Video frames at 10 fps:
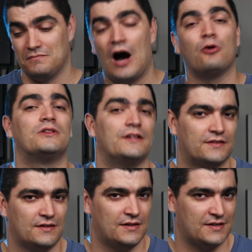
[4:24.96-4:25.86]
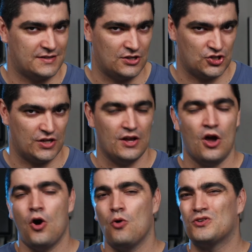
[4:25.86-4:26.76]
outlet, essentially,
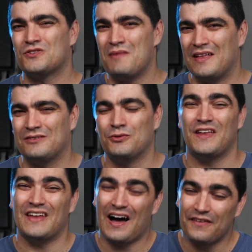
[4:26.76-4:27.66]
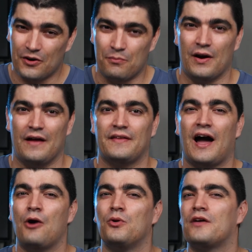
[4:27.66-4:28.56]
which meant with another brand,
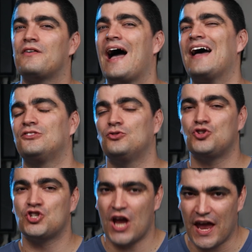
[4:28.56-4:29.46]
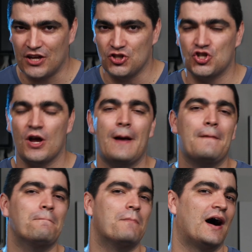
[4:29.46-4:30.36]
I would have had to change
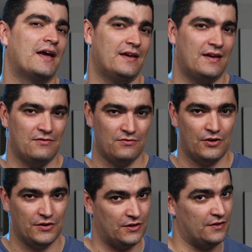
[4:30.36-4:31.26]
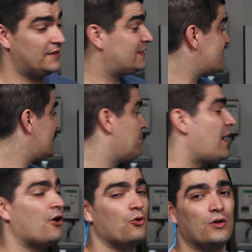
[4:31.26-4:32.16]
my inverter. The Tesla
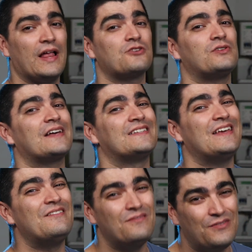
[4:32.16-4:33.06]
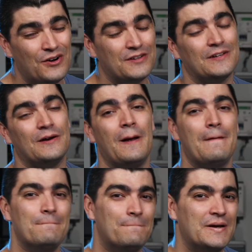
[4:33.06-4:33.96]
Powerwall actually has the inverter
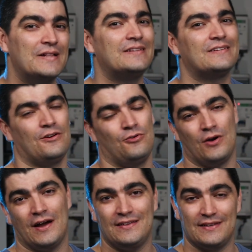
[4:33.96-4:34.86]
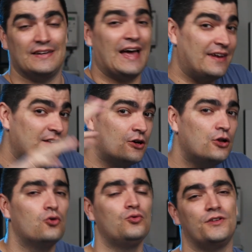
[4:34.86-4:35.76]
built right in and
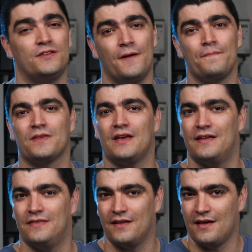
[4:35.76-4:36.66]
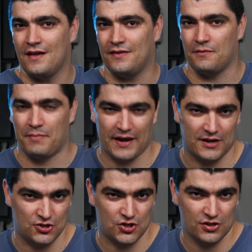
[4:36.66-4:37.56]
included in the
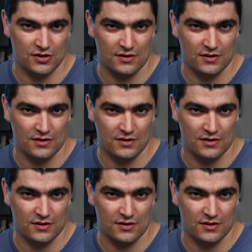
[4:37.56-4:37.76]
package,